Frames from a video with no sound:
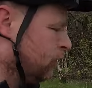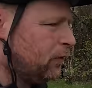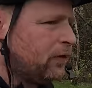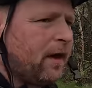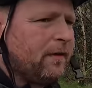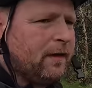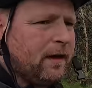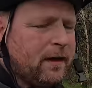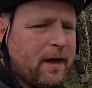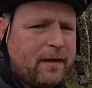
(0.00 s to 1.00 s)
use out of
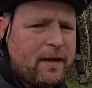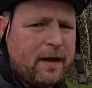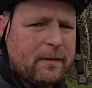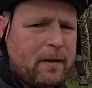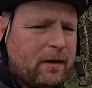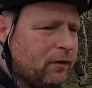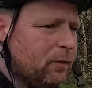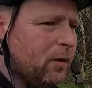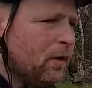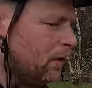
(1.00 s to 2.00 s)
it, get there and back to
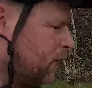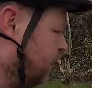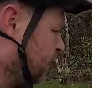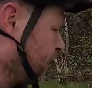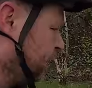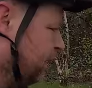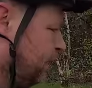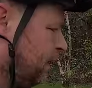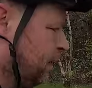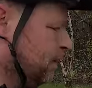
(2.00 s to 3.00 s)
work, instead of it
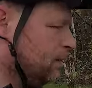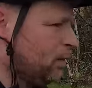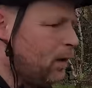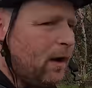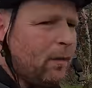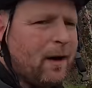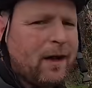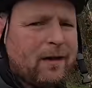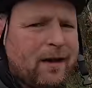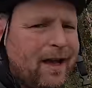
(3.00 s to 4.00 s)
taking him quite a
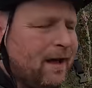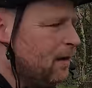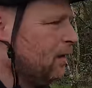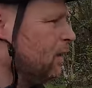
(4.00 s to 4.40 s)
while to get